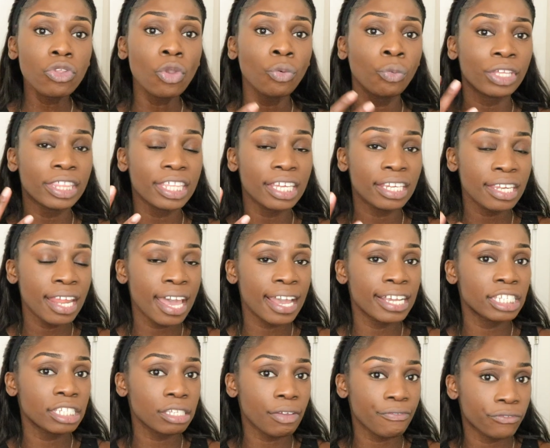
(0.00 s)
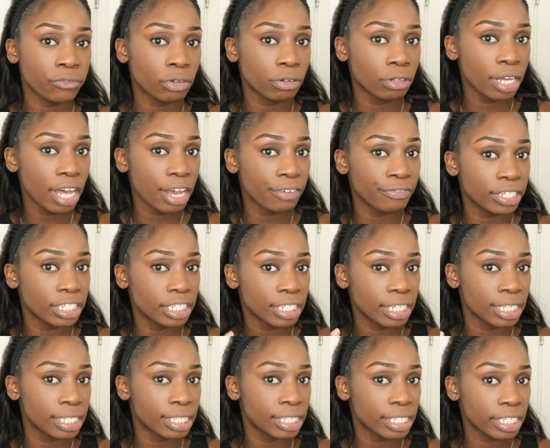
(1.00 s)
with a nice full coverage
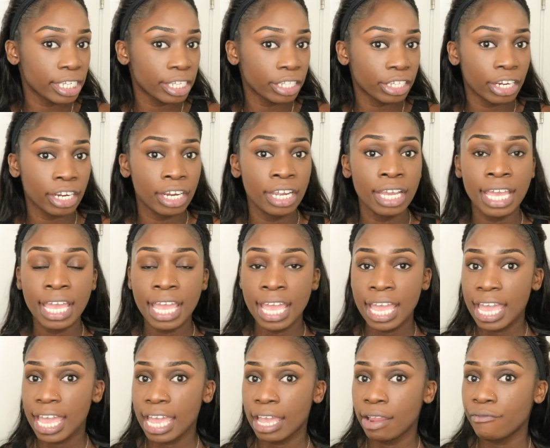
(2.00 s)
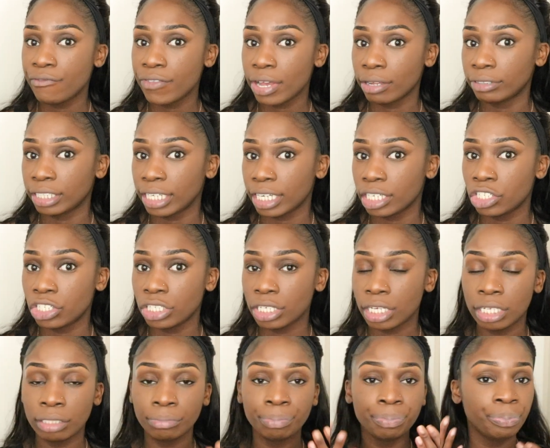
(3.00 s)
concealer and
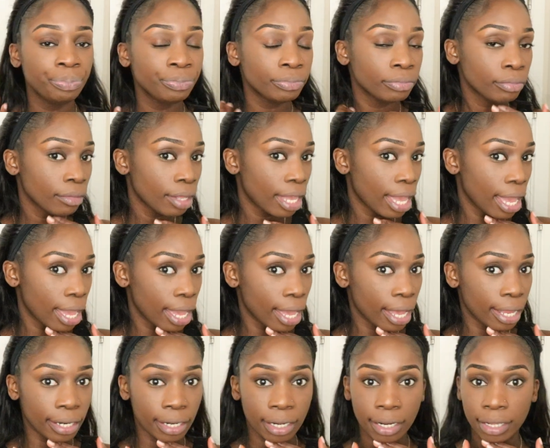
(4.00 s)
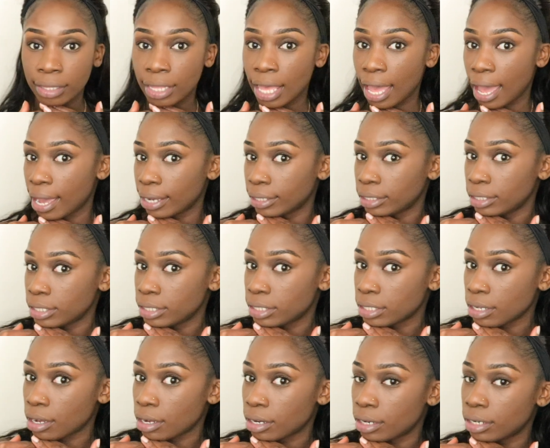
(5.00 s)
foundation and the acne
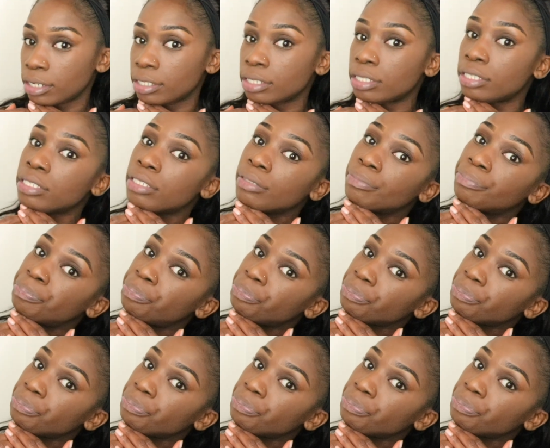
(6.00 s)
scars